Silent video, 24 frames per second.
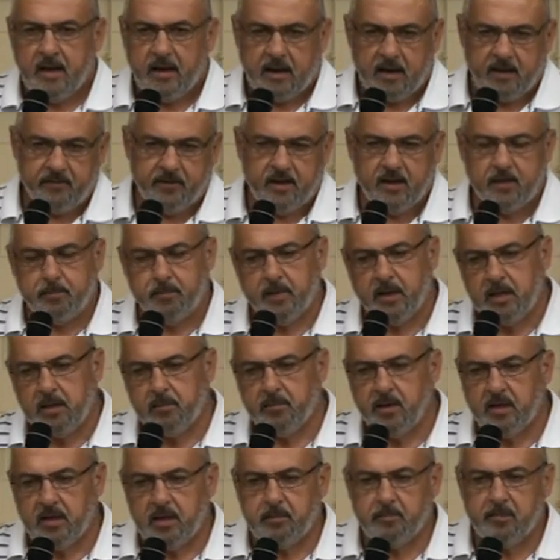I've had many
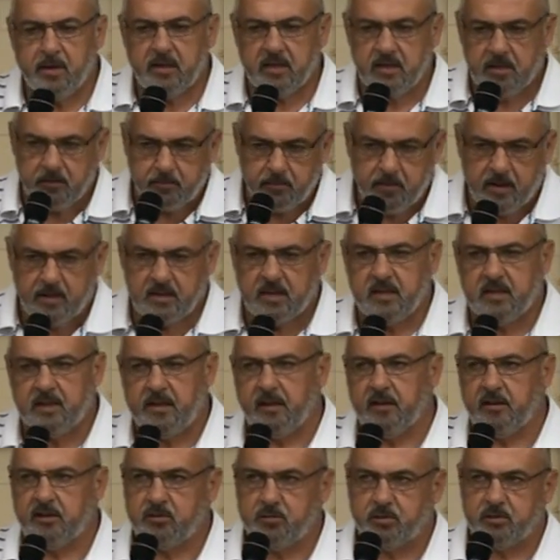
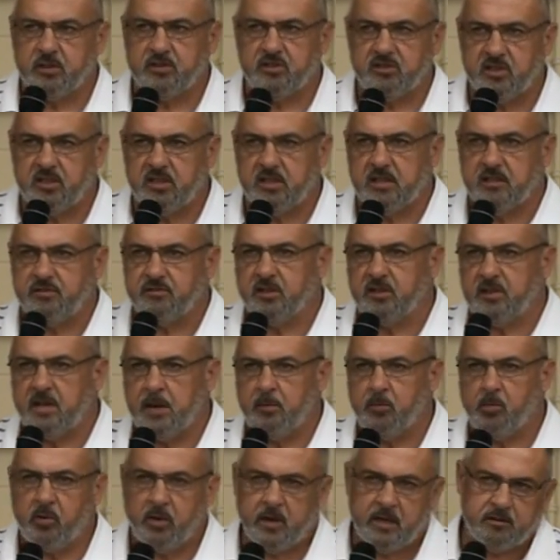dealings with the city of
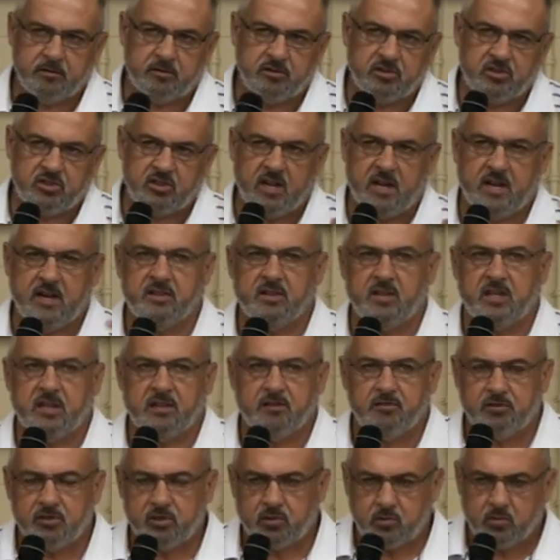Nanaimo. I understand the
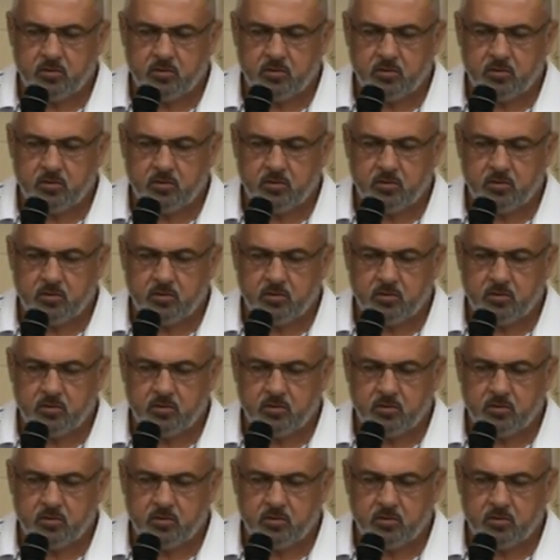inner